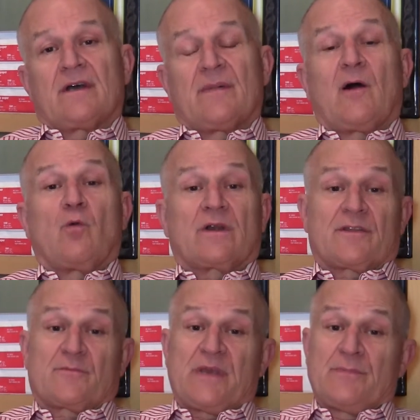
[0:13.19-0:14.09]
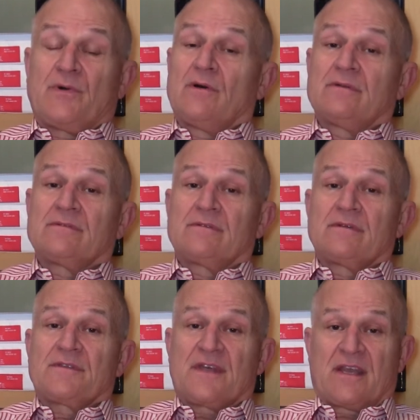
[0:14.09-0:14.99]
about what other people
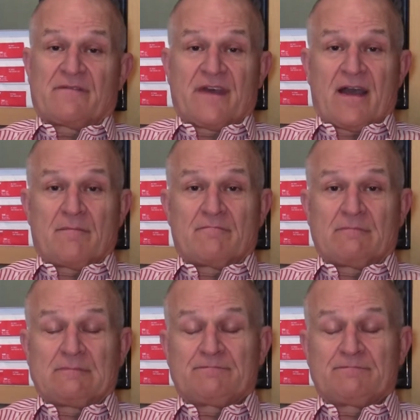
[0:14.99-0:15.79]
think of them.